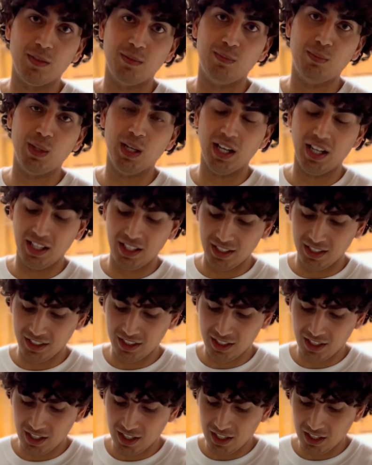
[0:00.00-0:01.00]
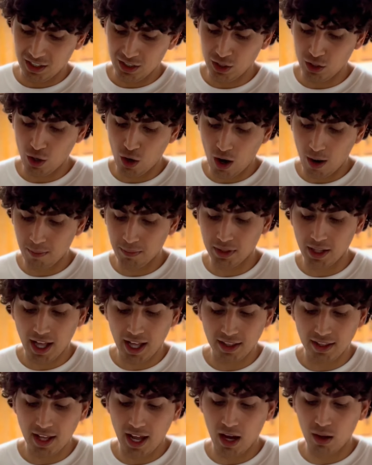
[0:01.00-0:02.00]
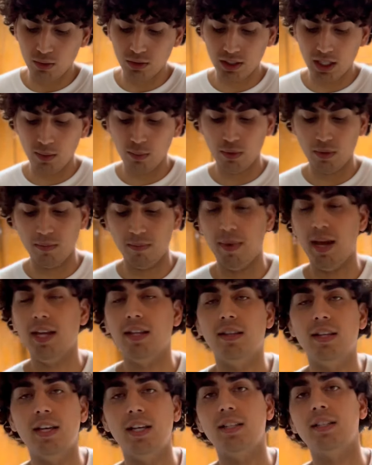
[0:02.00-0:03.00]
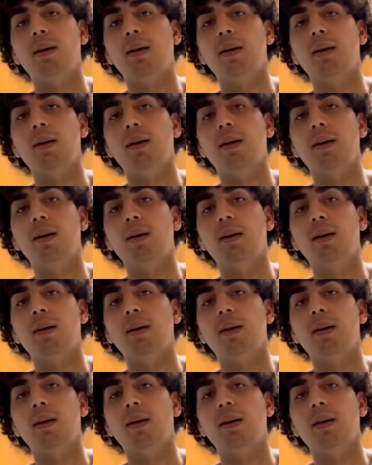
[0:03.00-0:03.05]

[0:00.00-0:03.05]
But you know, I'm glad that I was able to make this.